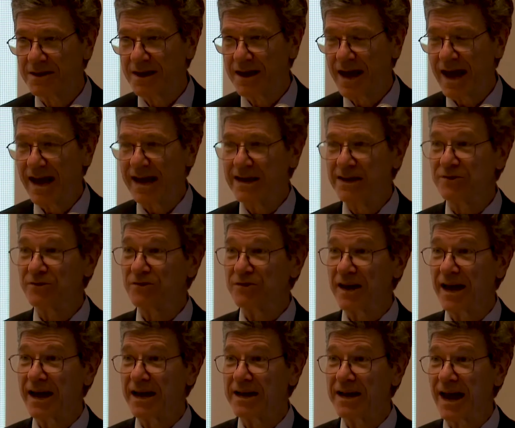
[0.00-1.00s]
And he
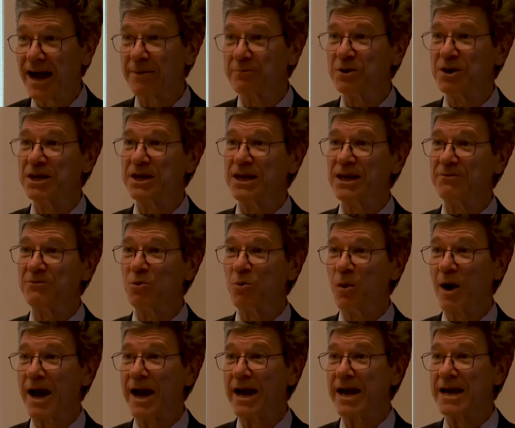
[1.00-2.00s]
said, I'm going to give
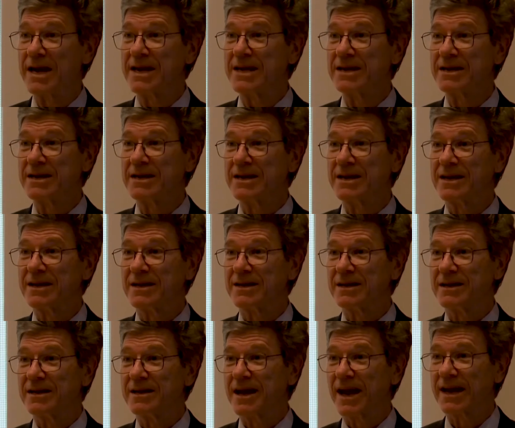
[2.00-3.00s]
away
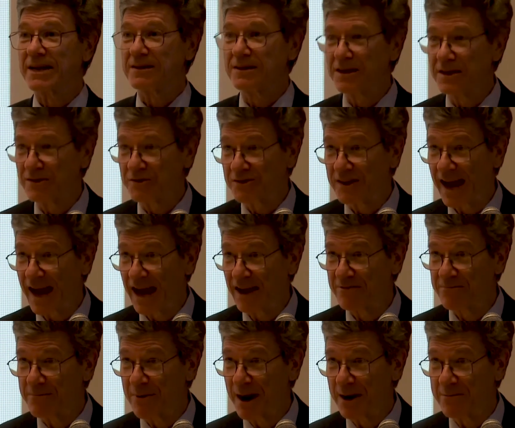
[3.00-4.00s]
at least
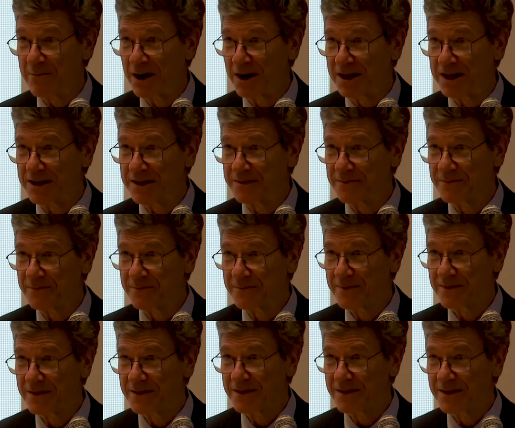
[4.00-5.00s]
half my money.
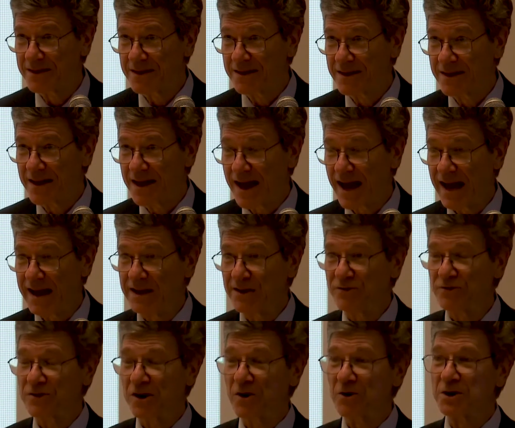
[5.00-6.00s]
And he
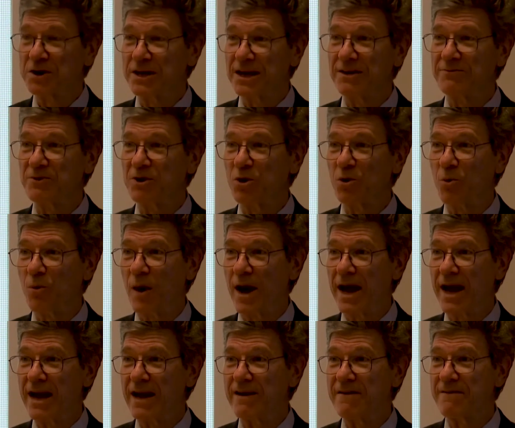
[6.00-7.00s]
started giving
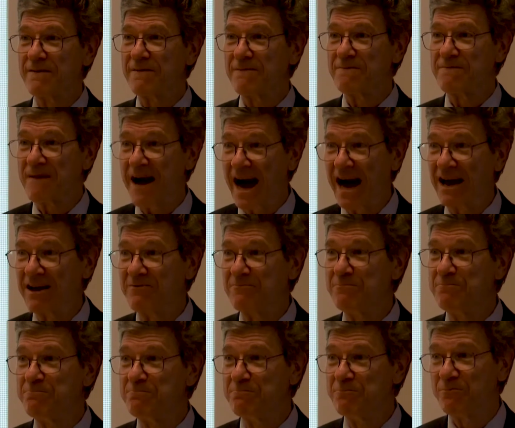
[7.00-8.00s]
away
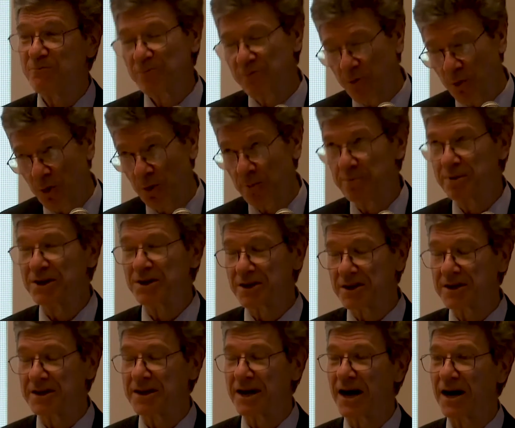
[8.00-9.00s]
$4
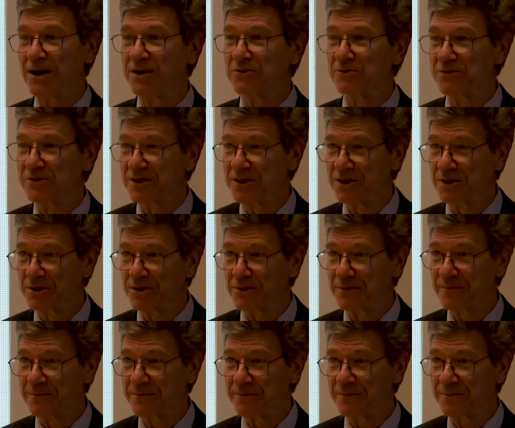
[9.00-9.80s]
billion a year.